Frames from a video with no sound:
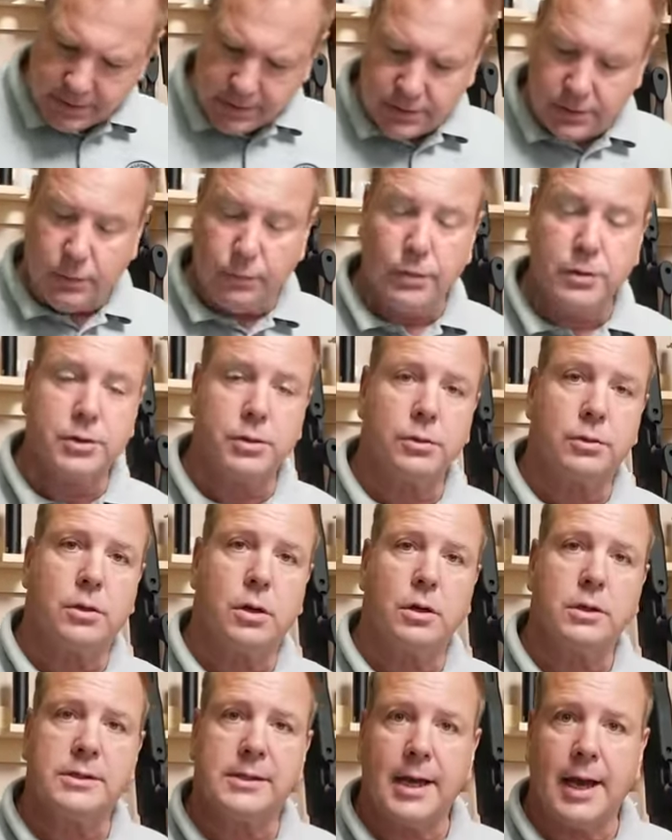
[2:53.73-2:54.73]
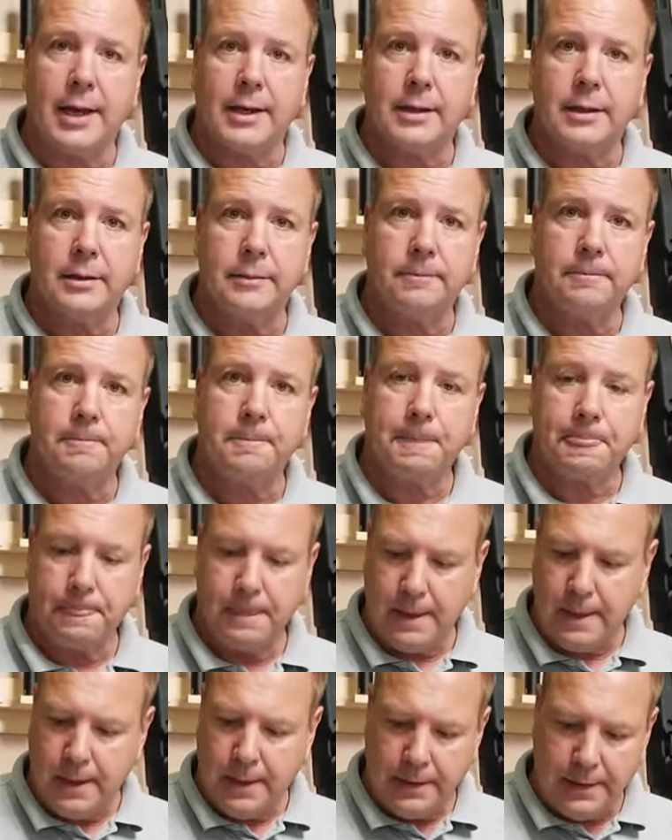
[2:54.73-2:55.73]
is the original Kozak.
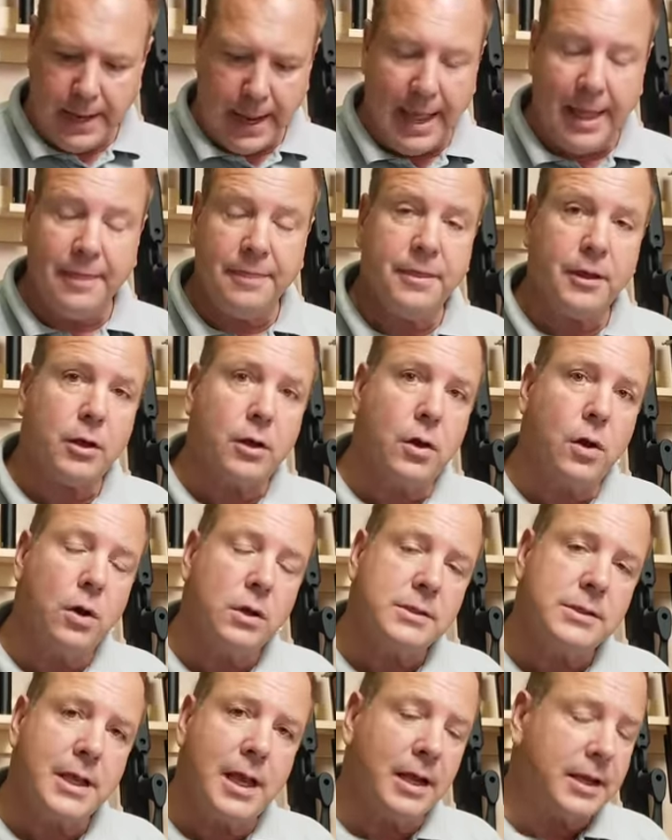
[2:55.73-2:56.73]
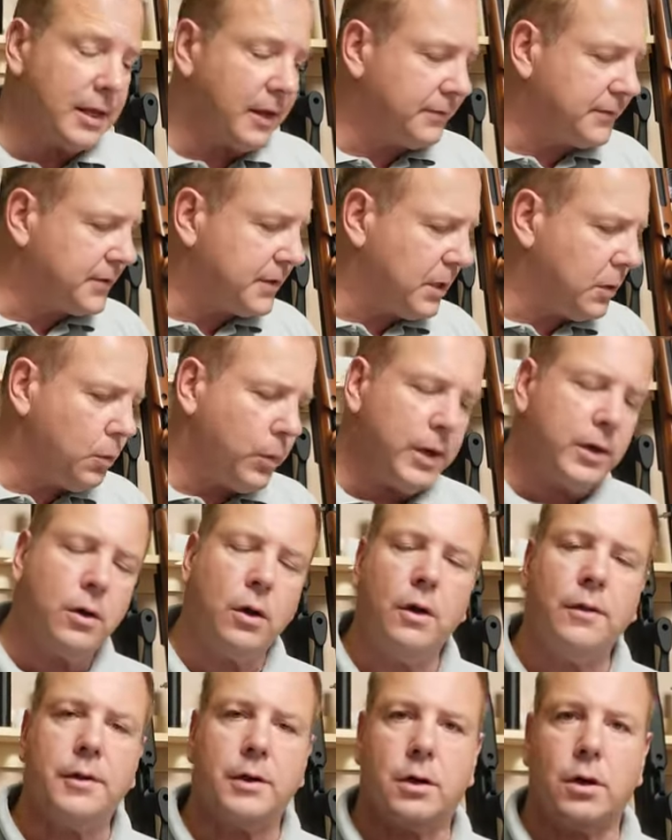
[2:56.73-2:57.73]
And the Kozak FC, we
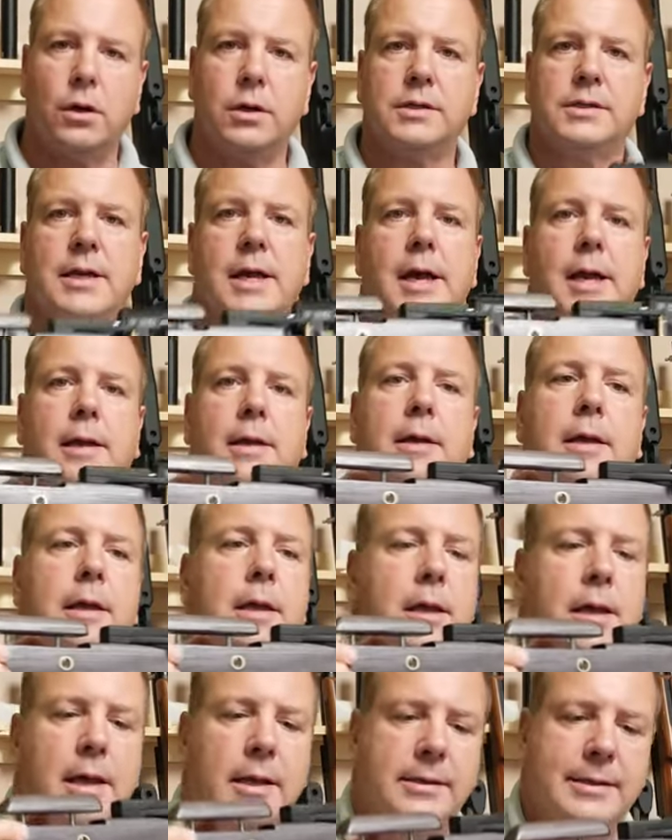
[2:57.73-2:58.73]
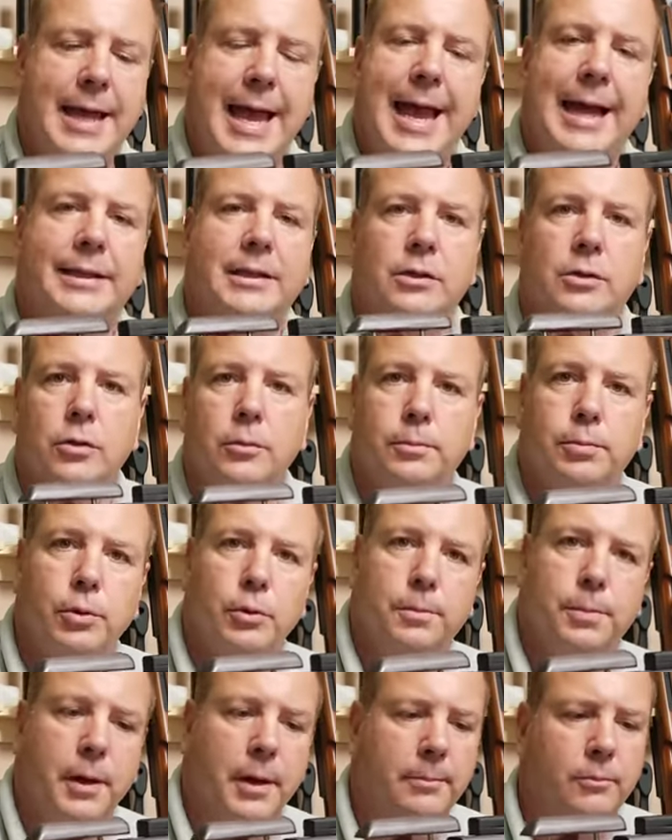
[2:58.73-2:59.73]
call the Kozak a tactical
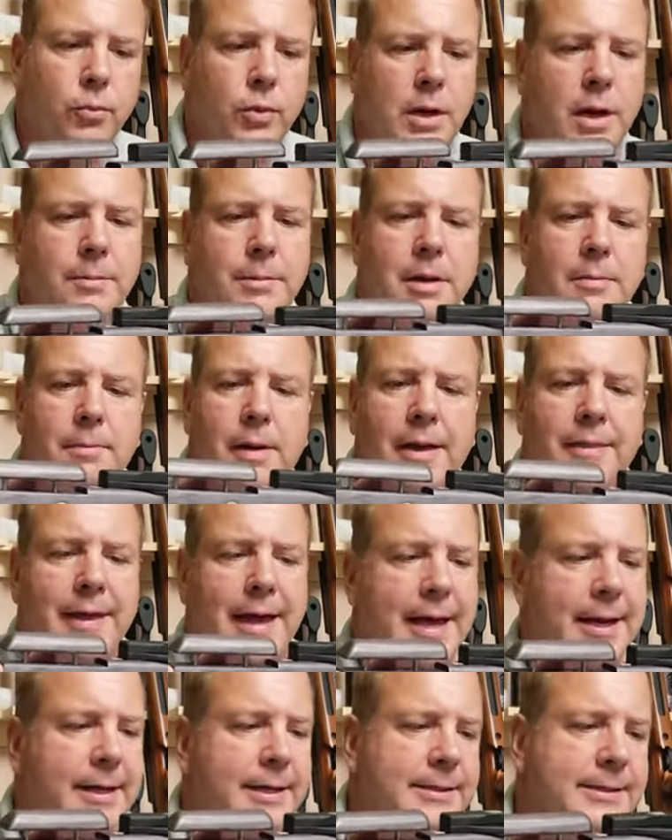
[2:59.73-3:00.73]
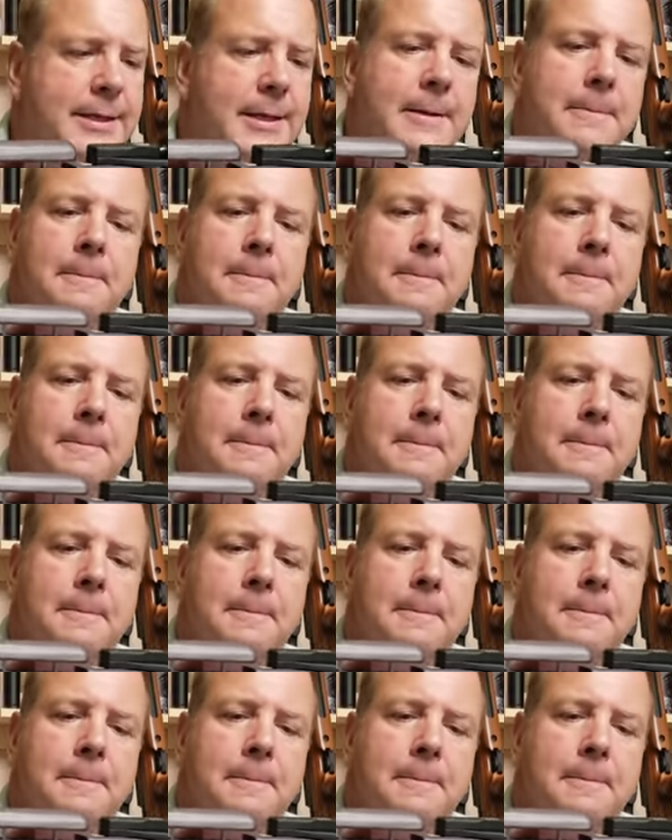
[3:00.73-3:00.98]
bullpup. And what I mean by that is